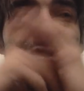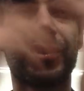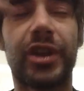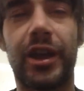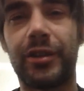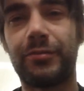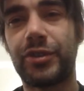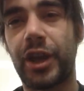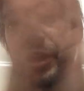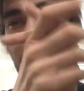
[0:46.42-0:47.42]
just kind of
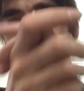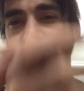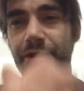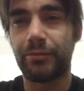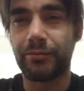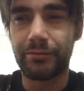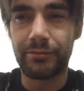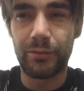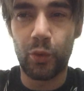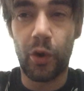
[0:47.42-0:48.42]
checking out some
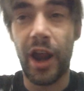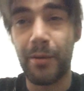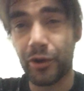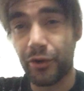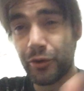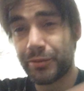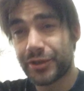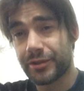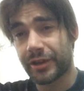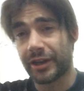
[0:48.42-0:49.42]
Warhammer
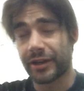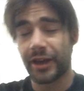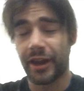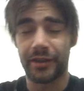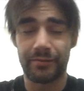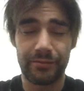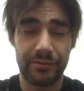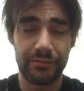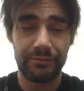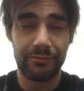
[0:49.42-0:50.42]
groups, like I kind of
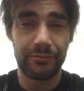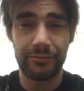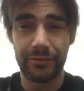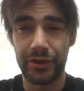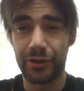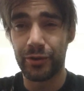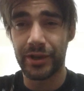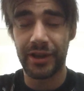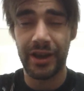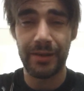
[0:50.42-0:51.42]
do
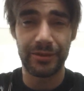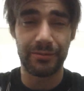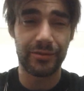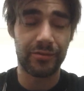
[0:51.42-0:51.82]
at times.